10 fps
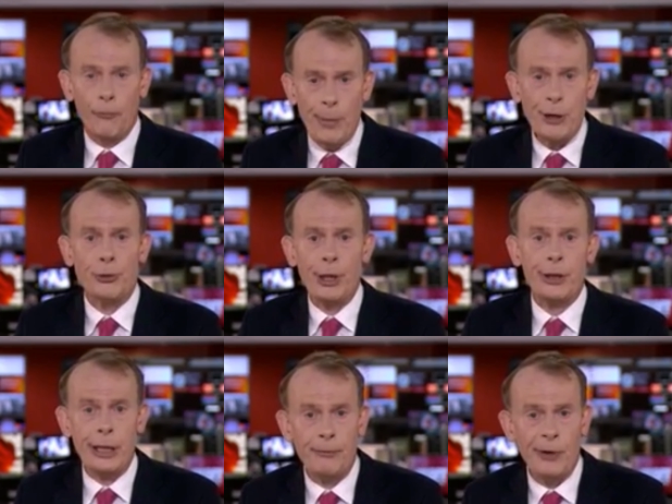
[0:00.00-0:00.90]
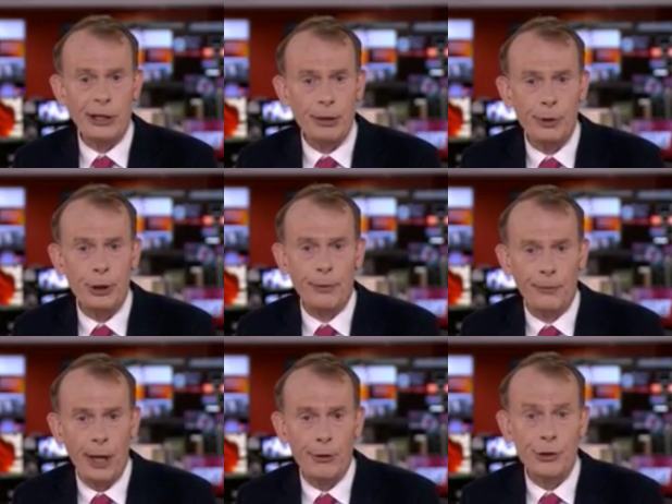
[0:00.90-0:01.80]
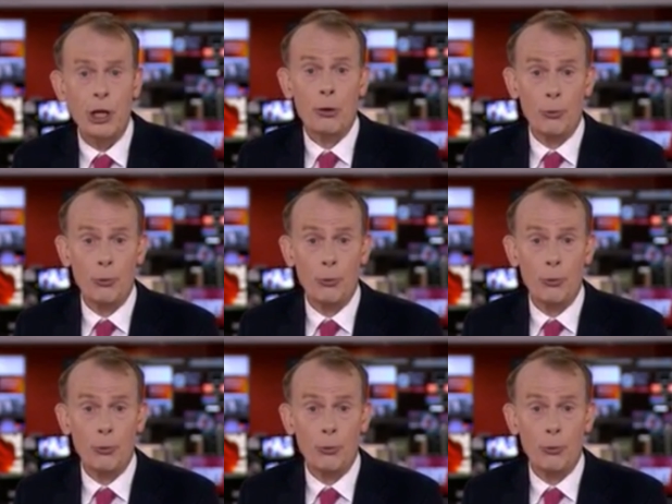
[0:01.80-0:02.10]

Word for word: of measuring the infectivity of the virus